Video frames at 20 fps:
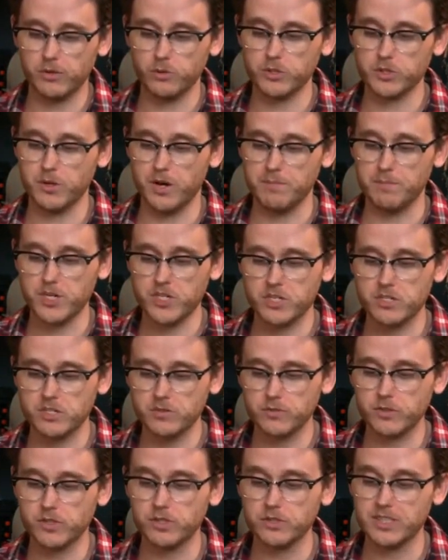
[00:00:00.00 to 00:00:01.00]
Also, at mission
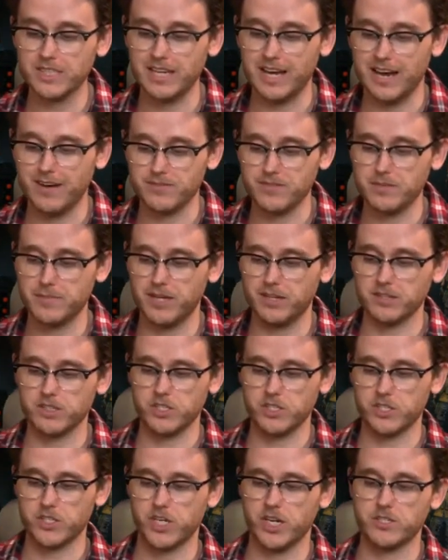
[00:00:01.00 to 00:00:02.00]
difficulty after the
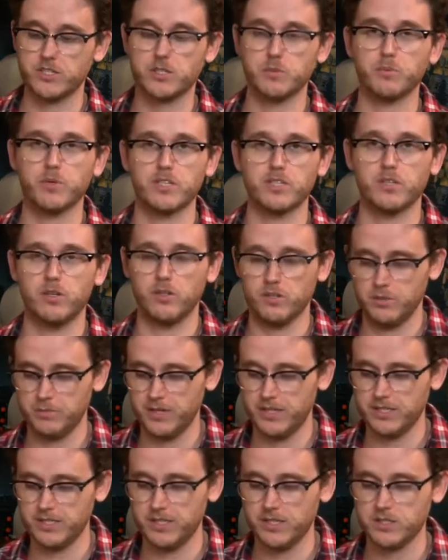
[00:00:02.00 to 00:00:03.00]
balancing changes present on the
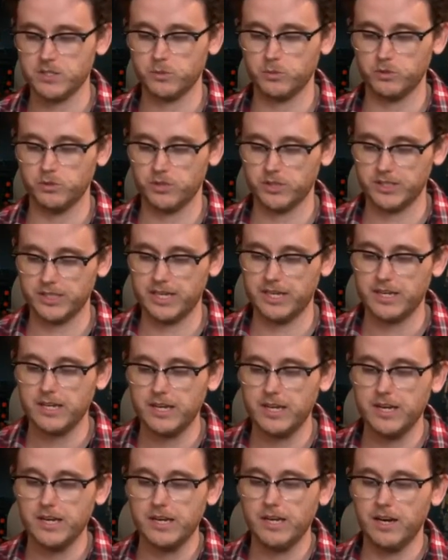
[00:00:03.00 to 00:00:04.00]
PTS, so we'll look at that.
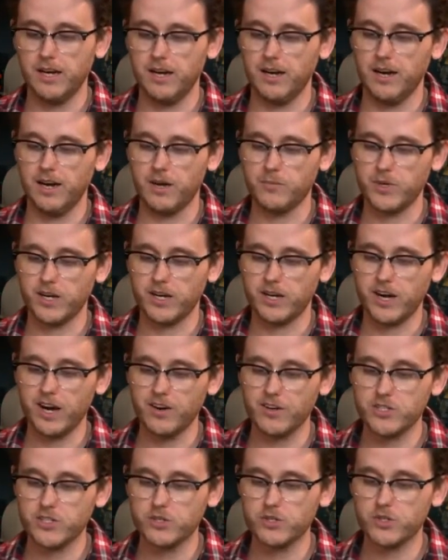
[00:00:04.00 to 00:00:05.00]
And we
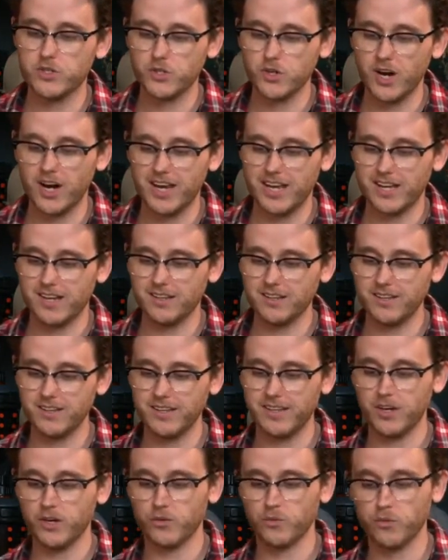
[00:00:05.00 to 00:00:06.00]
encourage you to try and
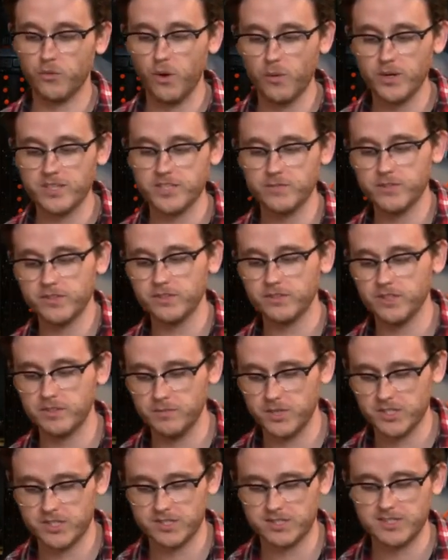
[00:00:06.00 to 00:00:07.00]
clear heroic difficulty
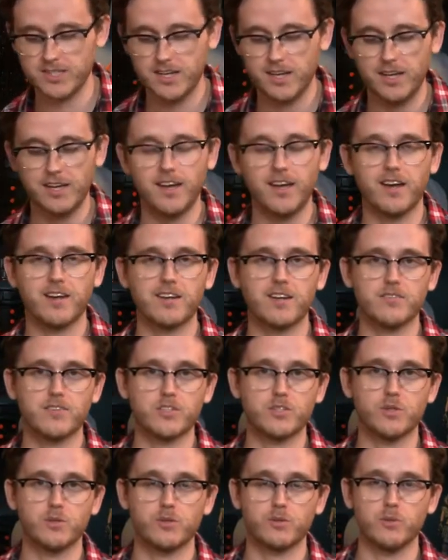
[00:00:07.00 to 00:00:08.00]
missions and give us
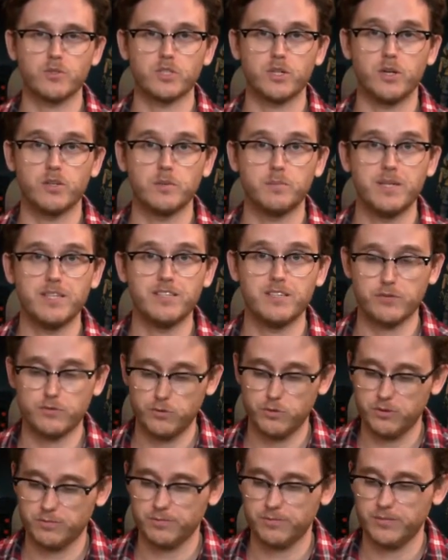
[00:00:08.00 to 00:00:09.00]
your thoughts on the PTS
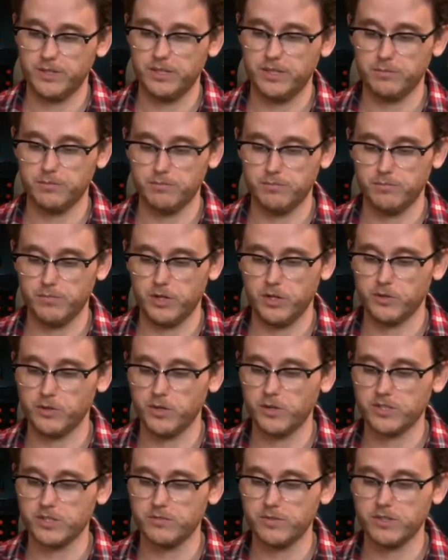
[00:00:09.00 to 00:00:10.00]
forum.
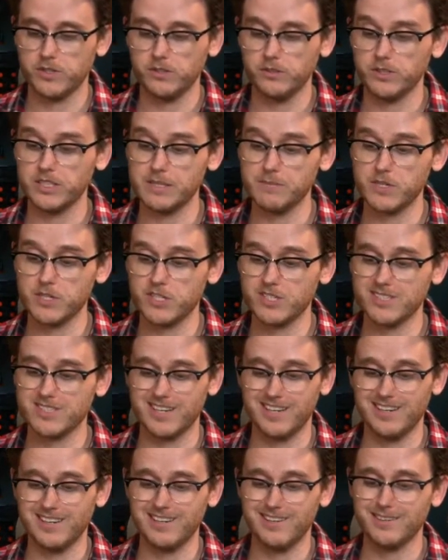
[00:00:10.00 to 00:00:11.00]
Heroic difficulty missions
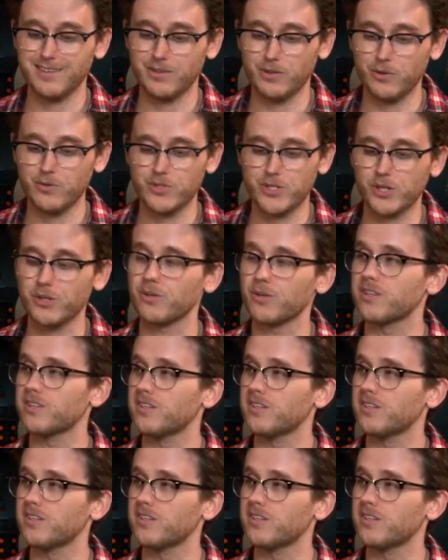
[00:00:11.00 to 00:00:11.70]
are no joke.